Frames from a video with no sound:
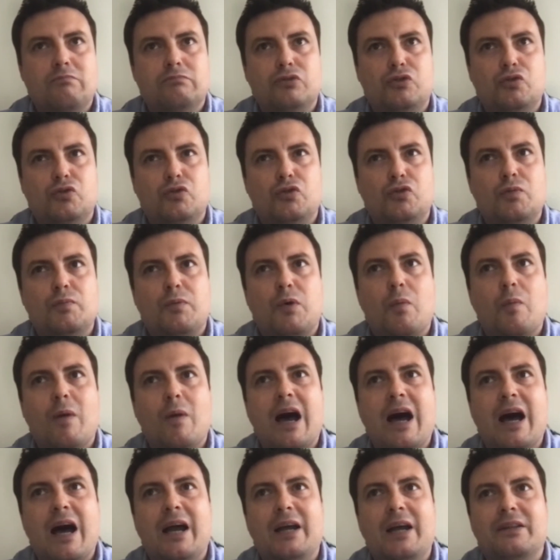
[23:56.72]
to
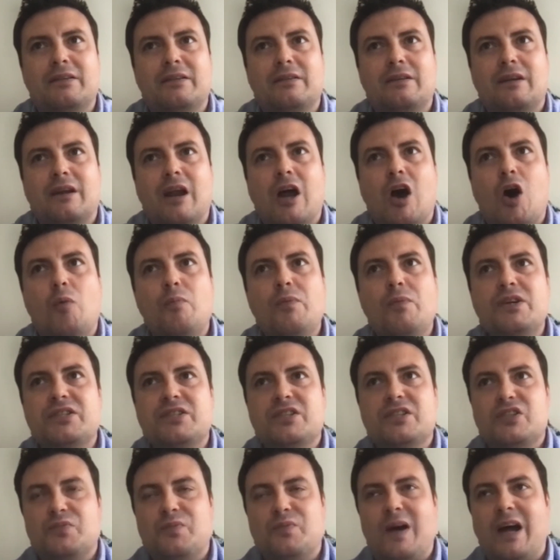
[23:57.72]
provide cloud
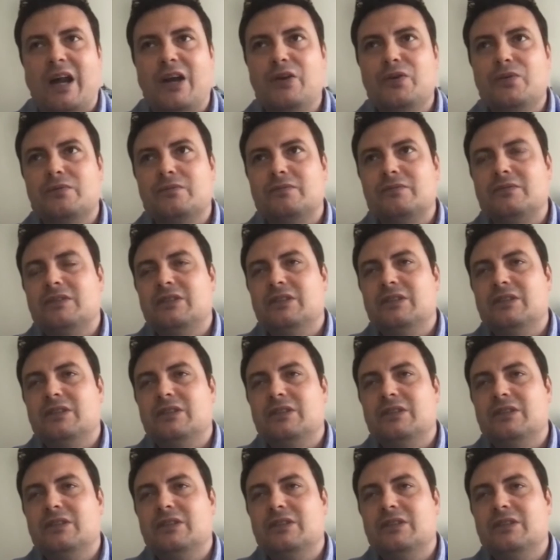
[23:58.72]
business value